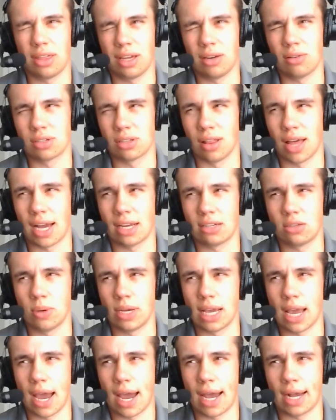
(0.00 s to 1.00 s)
I think it was last
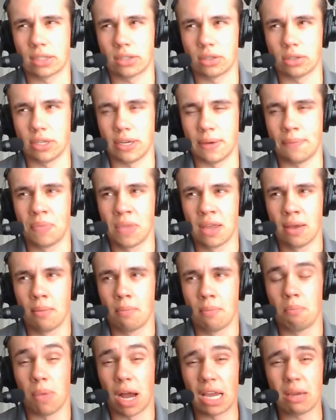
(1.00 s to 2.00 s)
week, actually.
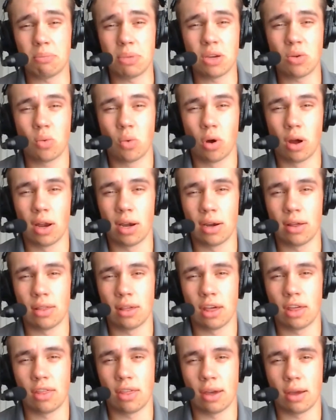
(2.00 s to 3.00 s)
Might be one
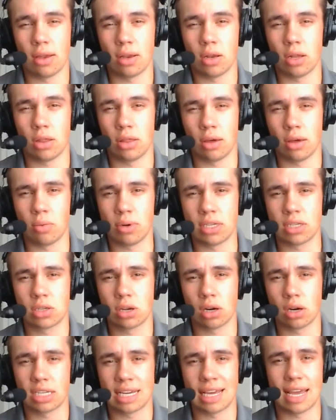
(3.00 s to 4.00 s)
that we
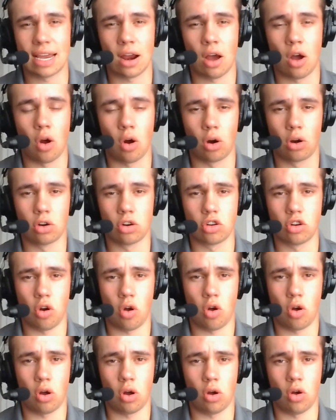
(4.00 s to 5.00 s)
start to hit
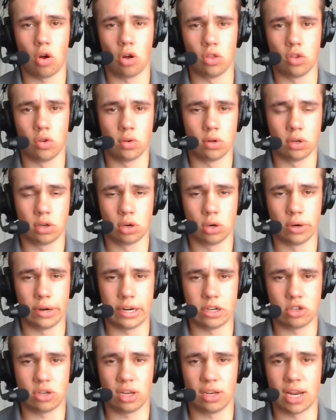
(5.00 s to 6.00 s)
harder on the
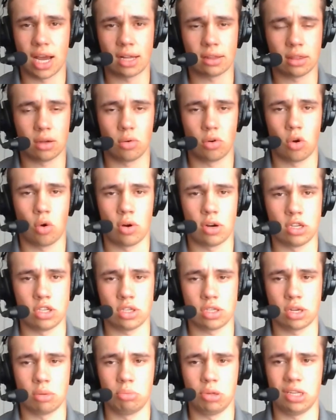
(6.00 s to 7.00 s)
recruiting trail. Not that we're going to
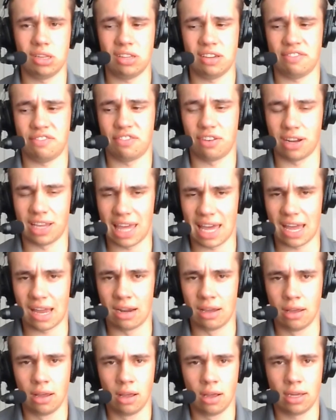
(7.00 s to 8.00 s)
just completely
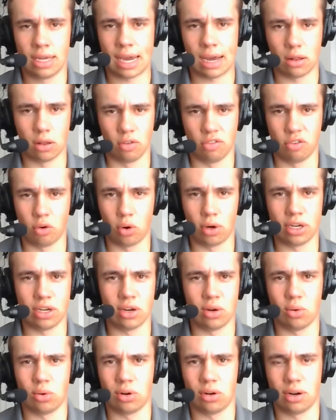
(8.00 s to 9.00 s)
forget
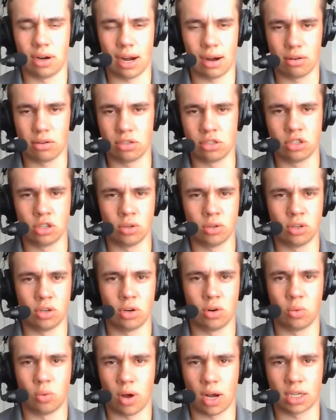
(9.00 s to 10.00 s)
California or
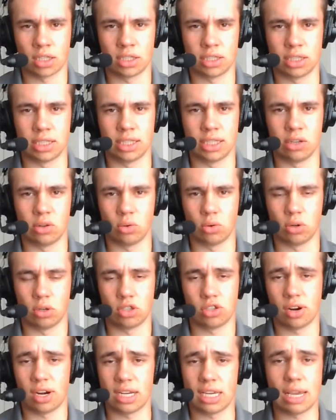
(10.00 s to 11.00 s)
Arizona or Washington,
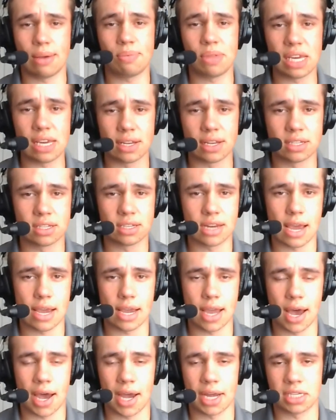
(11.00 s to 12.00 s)
or try to keep the
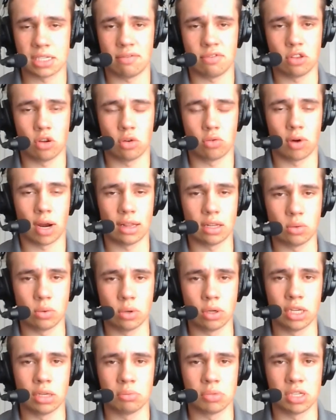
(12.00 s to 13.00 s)
in-state guys, even though Riley
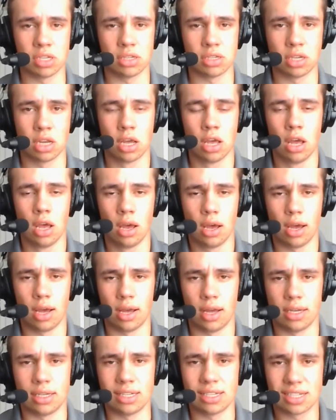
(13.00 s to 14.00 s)
Williams is
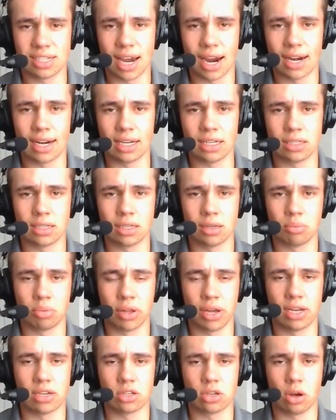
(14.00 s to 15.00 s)
deciding to
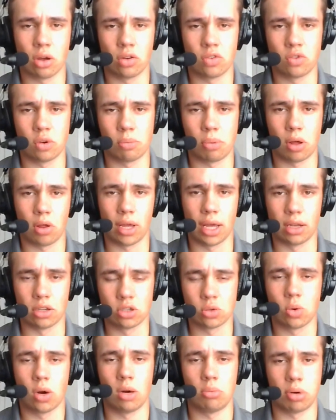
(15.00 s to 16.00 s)
play his college football
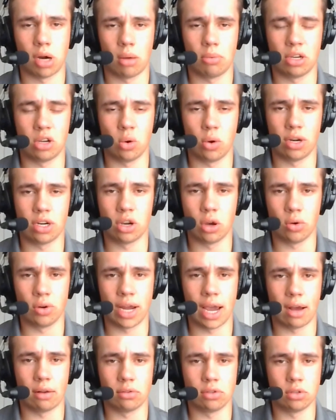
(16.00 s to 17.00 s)
elsewhere, probably going to go
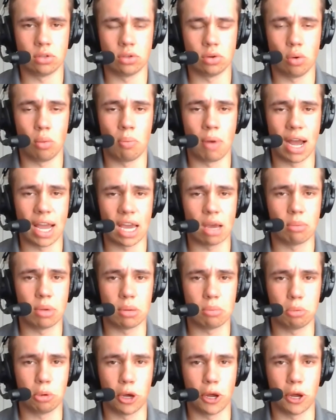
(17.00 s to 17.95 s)
down to Miami.